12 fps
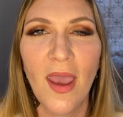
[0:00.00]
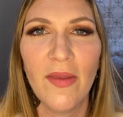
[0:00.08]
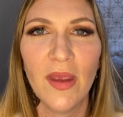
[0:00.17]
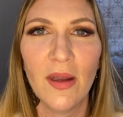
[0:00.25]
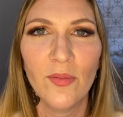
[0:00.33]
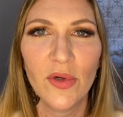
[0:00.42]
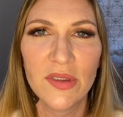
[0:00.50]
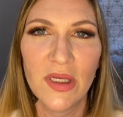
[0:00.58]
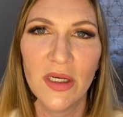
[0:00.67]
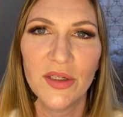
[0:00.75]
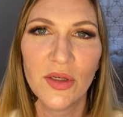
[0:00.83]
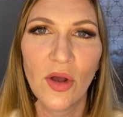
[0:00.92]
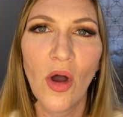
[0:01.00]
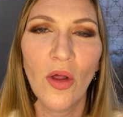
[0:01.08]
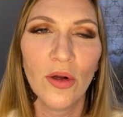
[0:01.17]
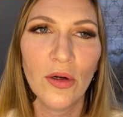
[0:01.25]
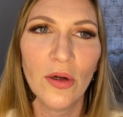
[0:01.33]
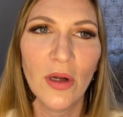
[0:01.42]
and then proceeded to call
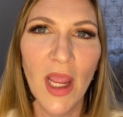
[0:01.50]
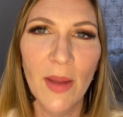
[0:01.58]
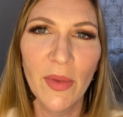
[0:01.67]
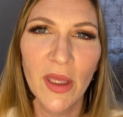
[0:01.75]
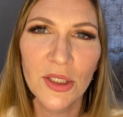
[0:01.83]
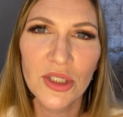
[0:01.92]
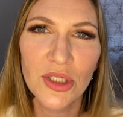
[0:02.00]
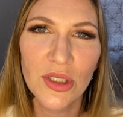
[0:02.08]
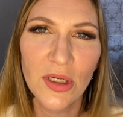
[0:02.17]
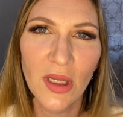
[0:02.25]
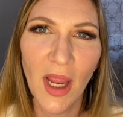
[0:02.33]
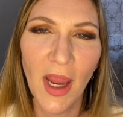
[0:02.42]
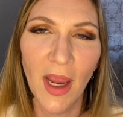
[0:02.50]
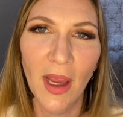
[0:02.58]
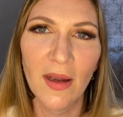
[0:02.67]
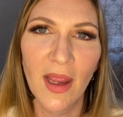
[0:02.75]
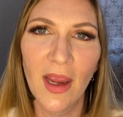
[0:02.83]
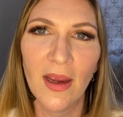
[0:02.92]
her a bitch
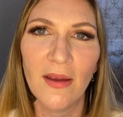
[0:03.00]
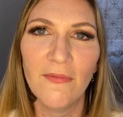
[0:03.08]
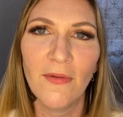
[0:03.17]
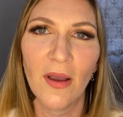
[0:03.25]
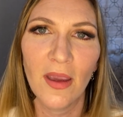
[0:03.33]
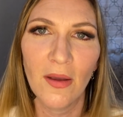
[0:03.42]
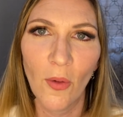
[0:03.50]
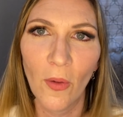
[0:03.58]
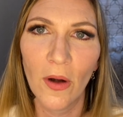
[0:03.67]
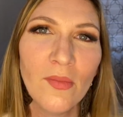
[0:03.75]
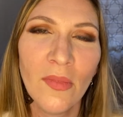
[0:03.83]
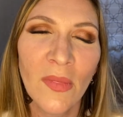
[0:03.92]
and a fucking whore.